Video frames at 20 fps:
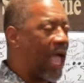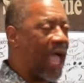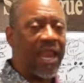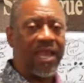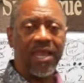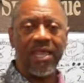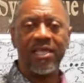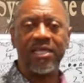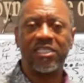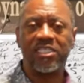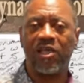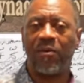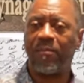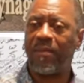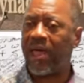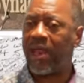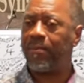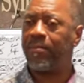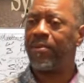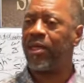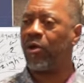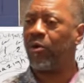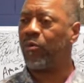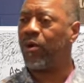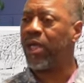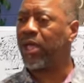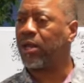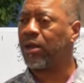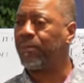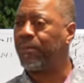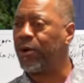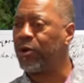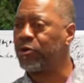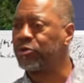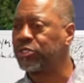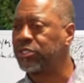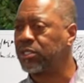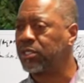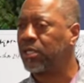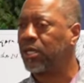need somebody to be a regular
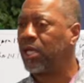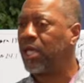person,